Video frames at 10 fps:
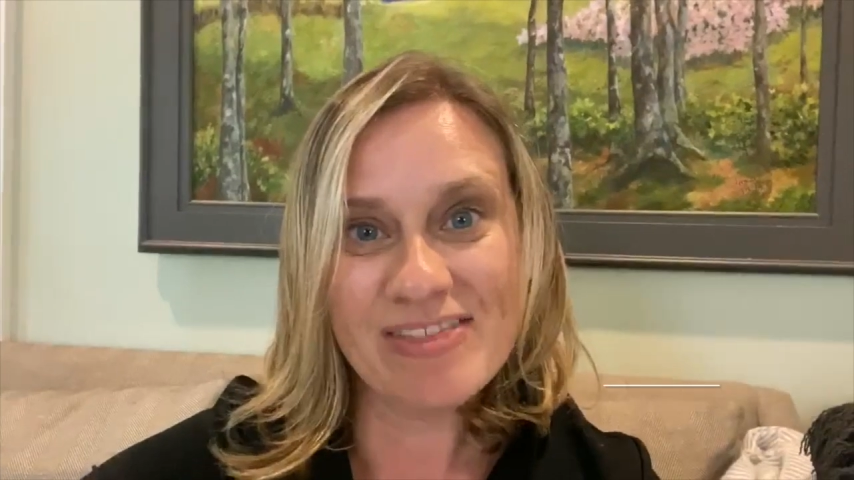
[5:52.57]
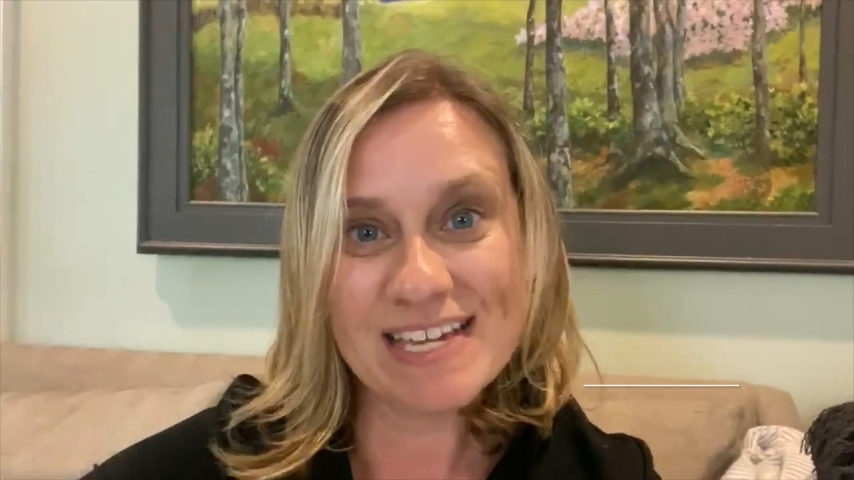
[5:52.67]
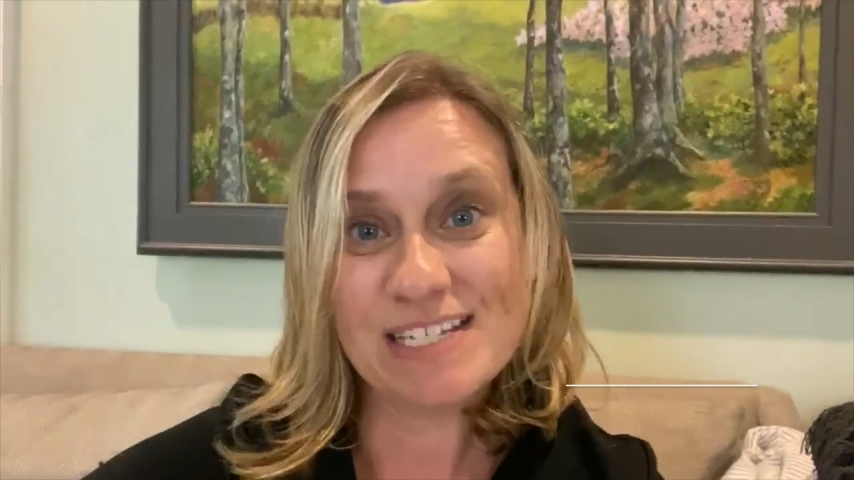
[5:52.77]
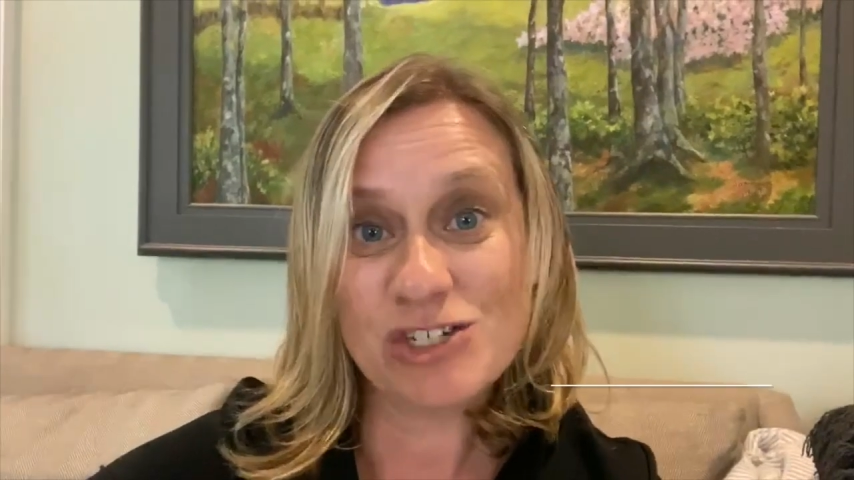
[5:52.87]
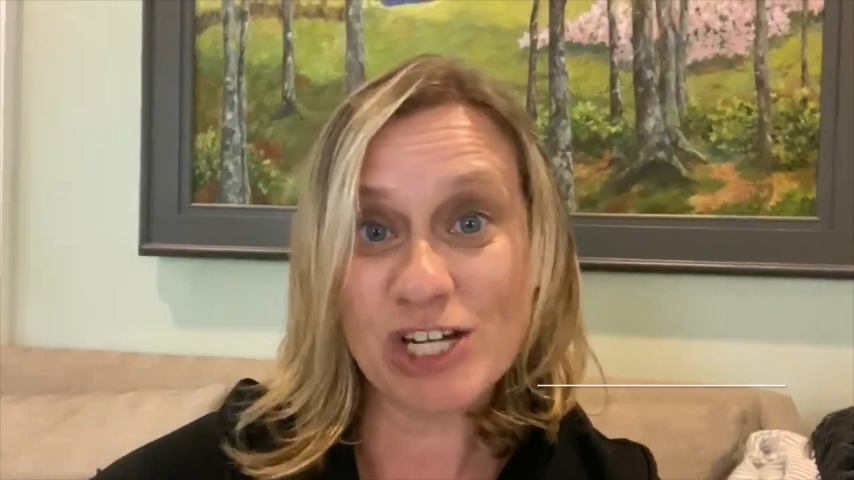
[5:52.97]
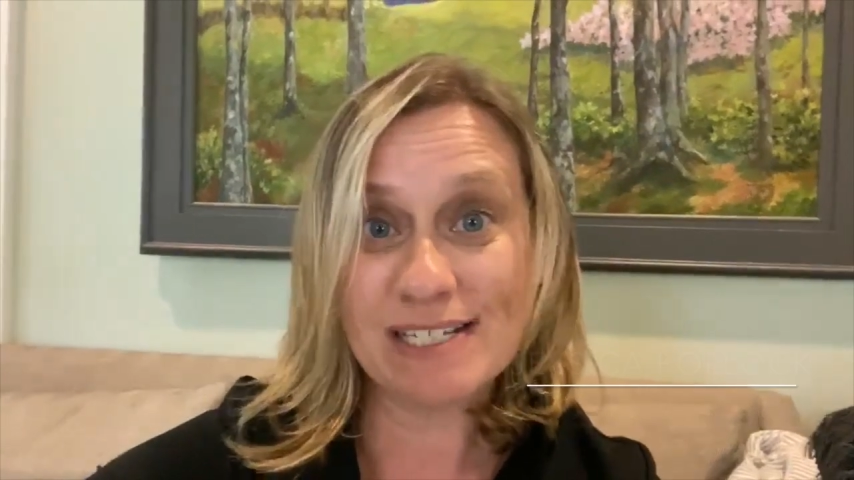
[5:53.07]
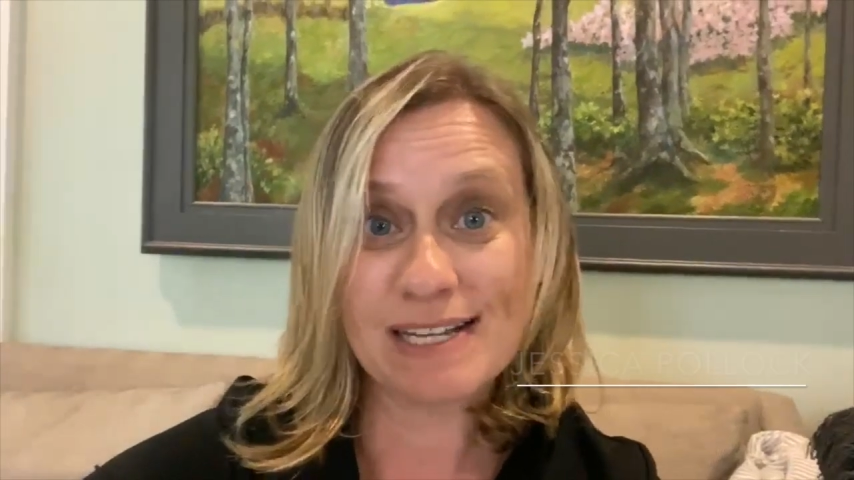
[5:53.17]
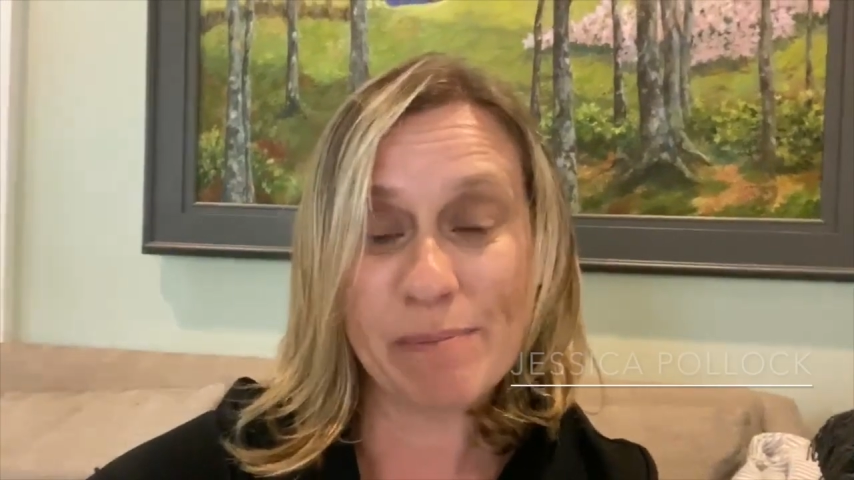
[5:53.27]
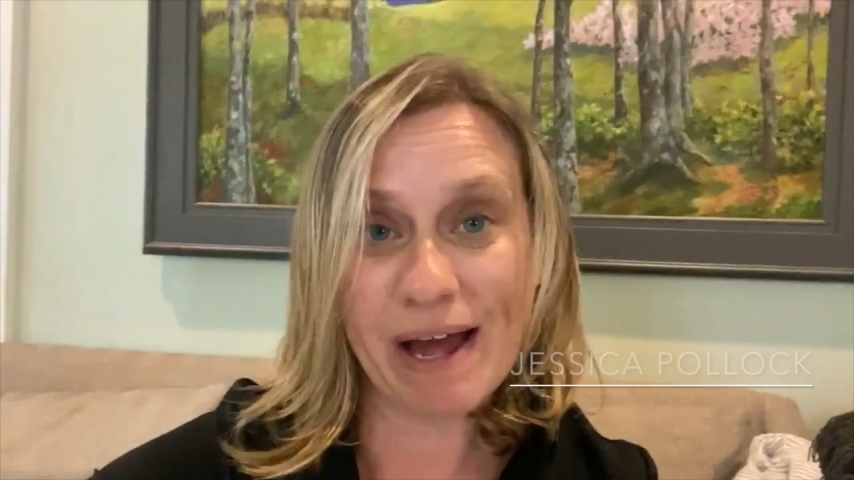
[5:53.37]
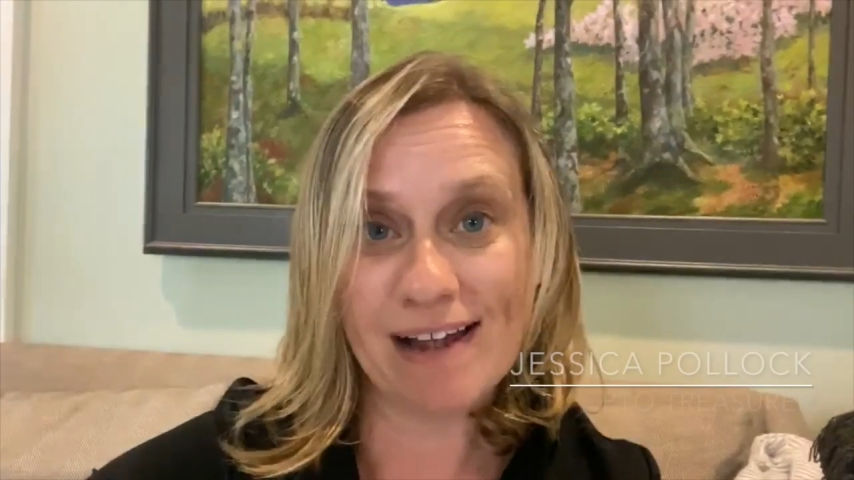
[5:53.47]
This is
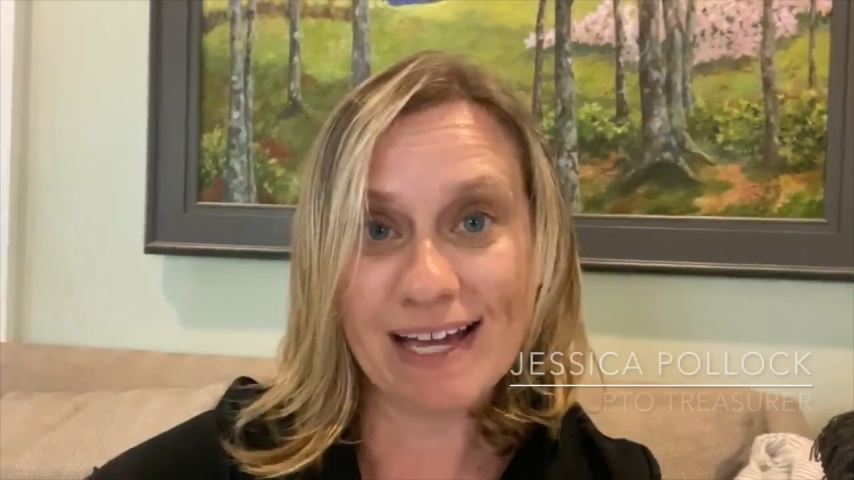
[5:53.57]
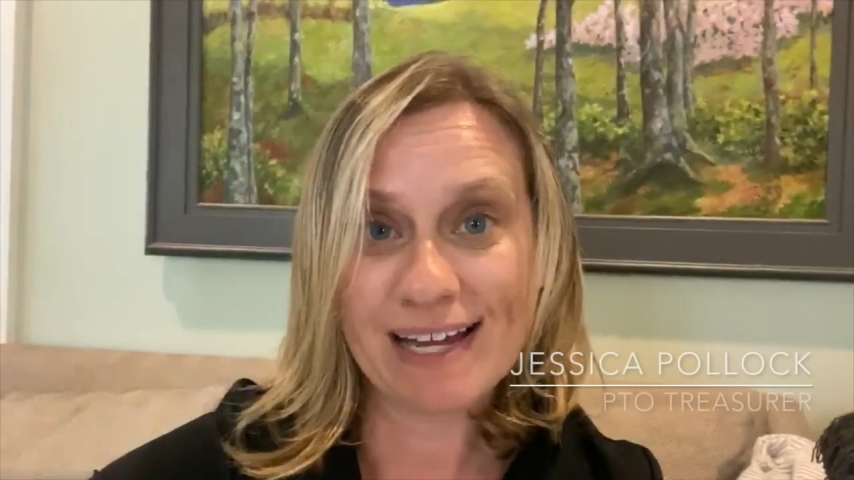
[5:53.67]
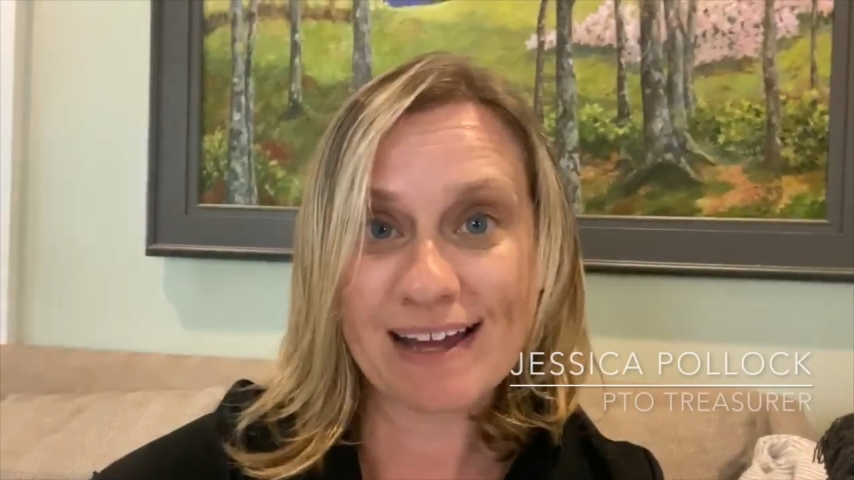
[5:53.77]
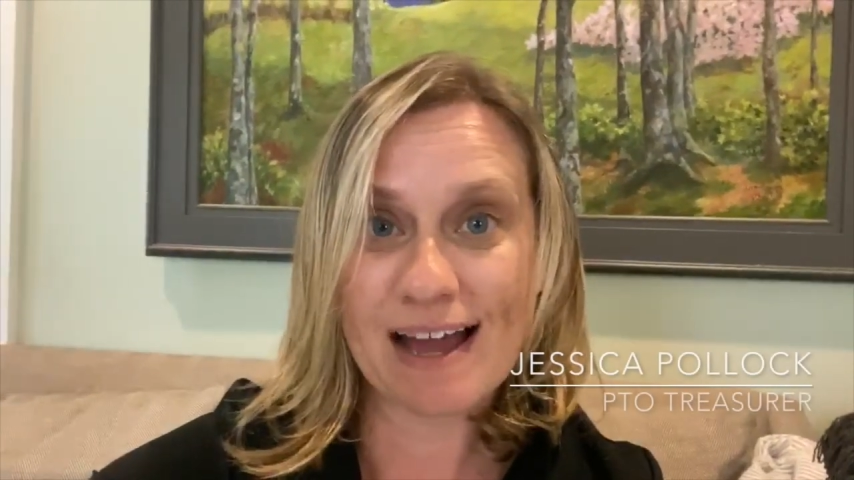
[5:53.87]
Jessica Pollock.